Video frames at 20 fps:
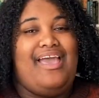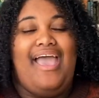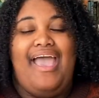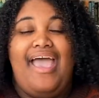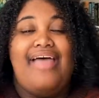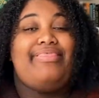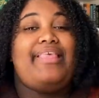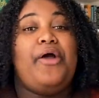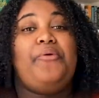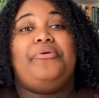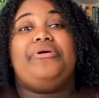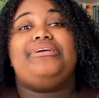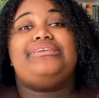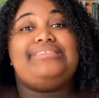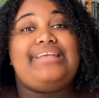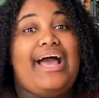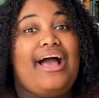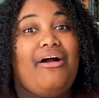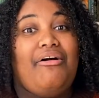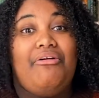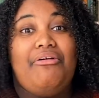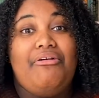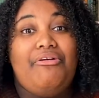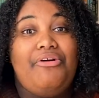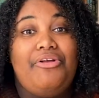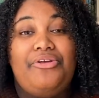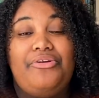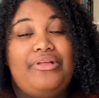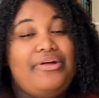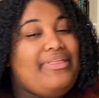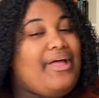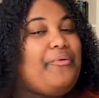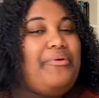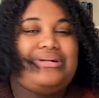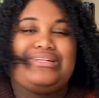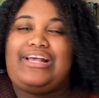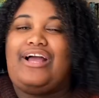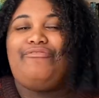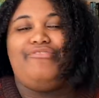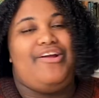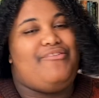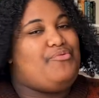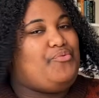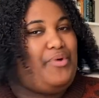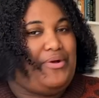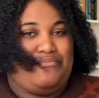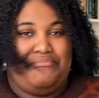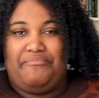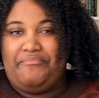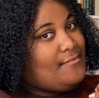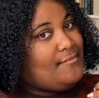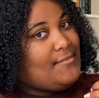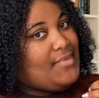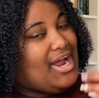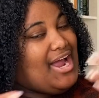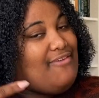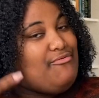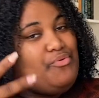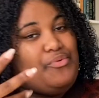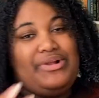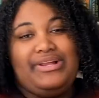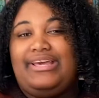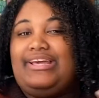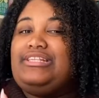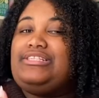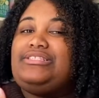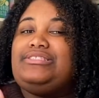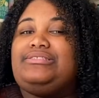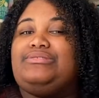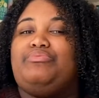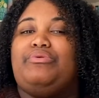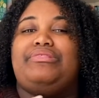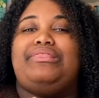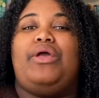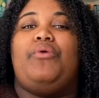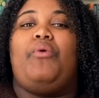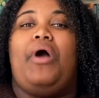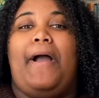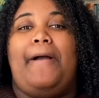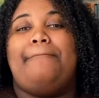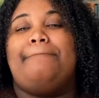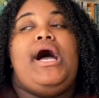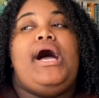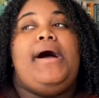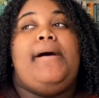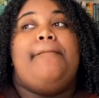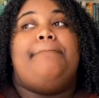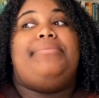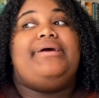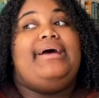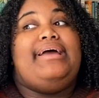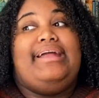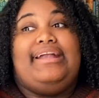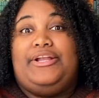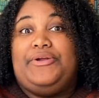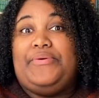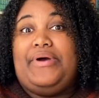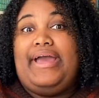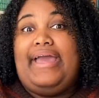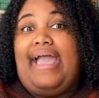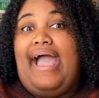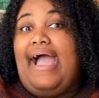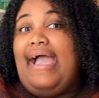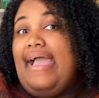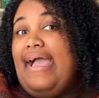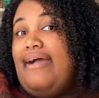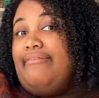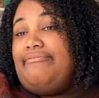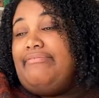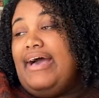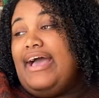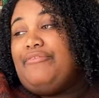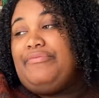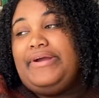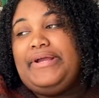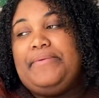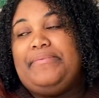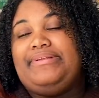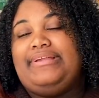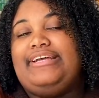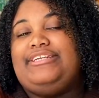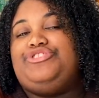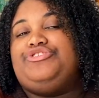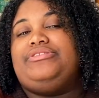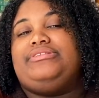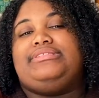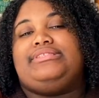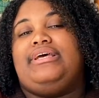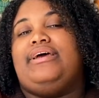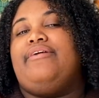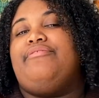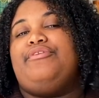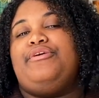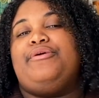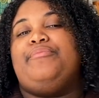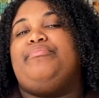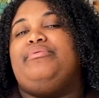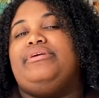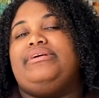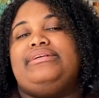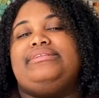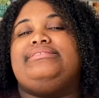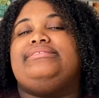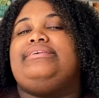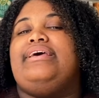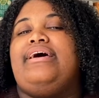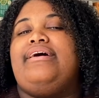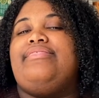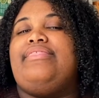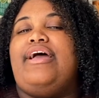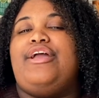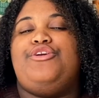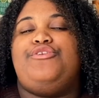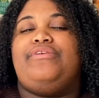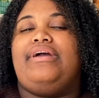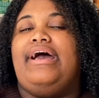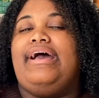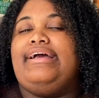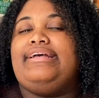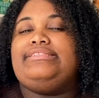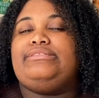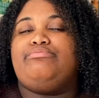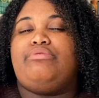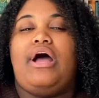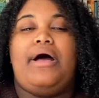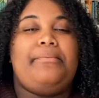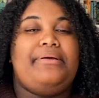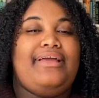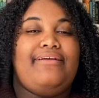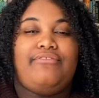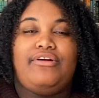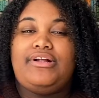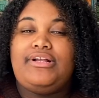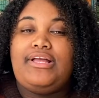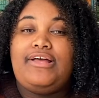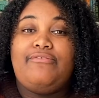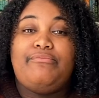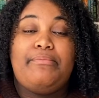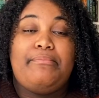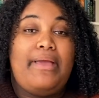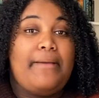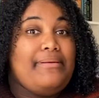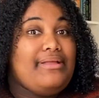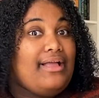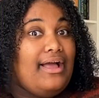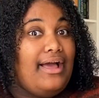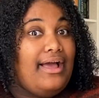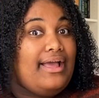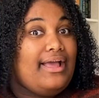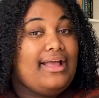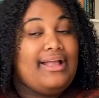And that works out, you know, that works out for everyone. Everyone gets what they want. But anyway, I have 5 recommendations for books that you guys probably have heard of, but maybe not.